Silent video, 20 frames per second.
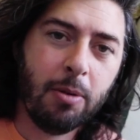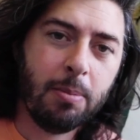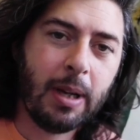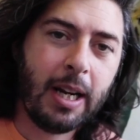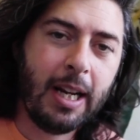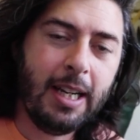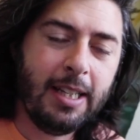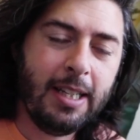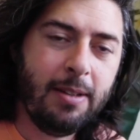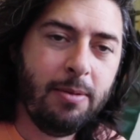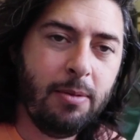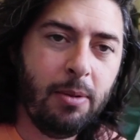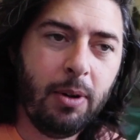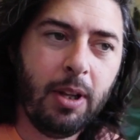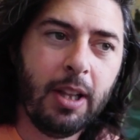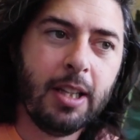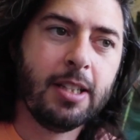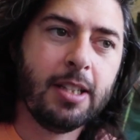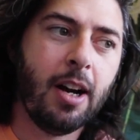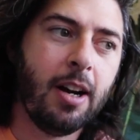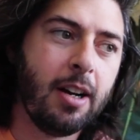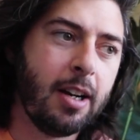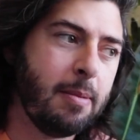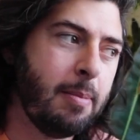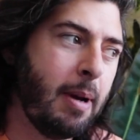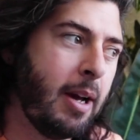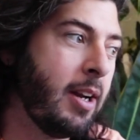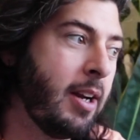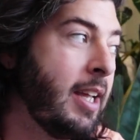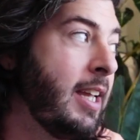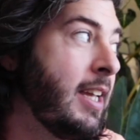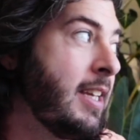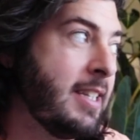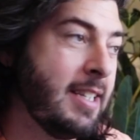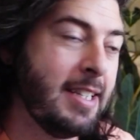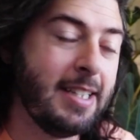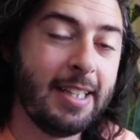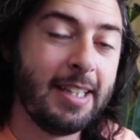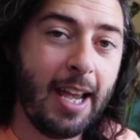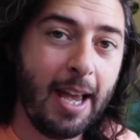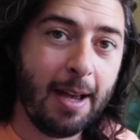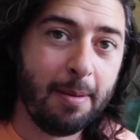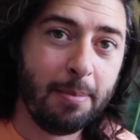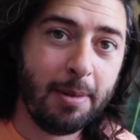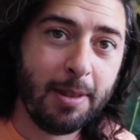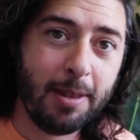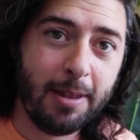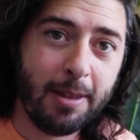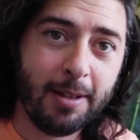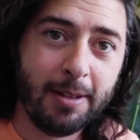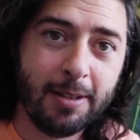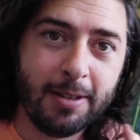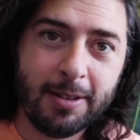but I didn't really talk about it in depth.